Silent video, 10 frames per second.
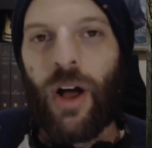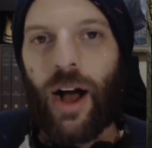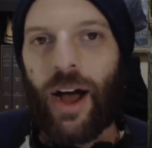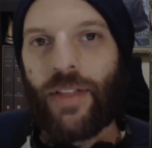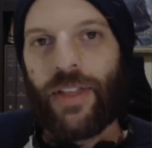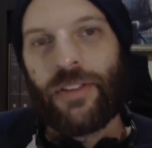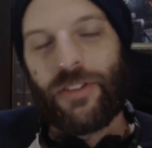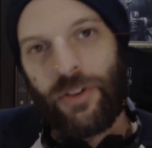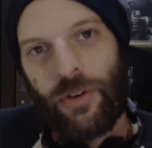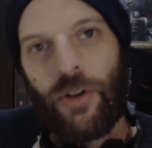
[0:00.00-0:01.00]
that is
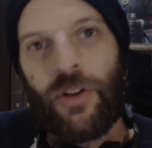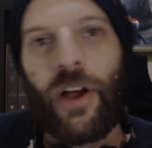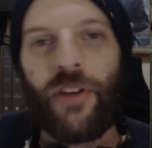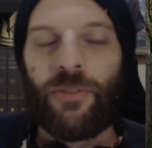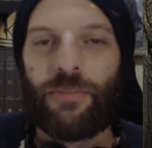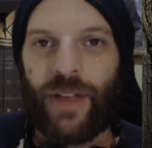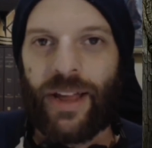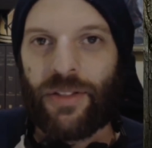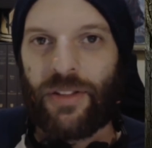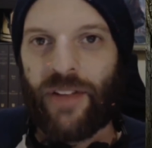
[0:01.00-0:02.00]
accrued from
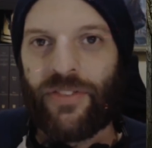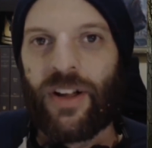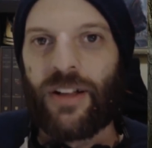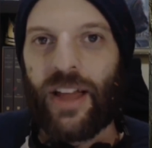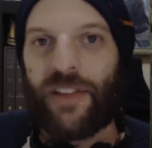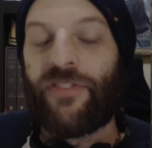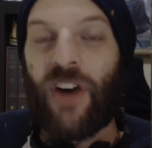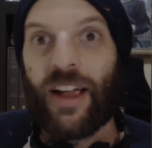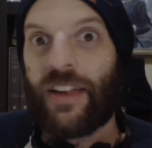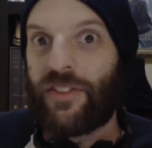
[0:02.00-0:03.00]
playing stuff like
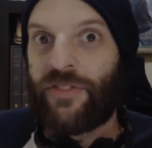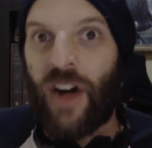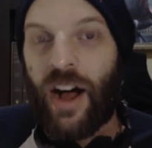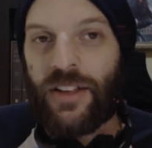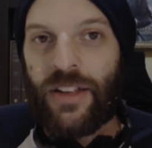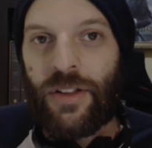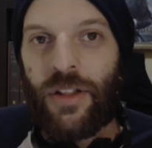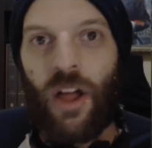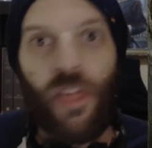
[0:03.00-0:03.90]
Fog into Foglets,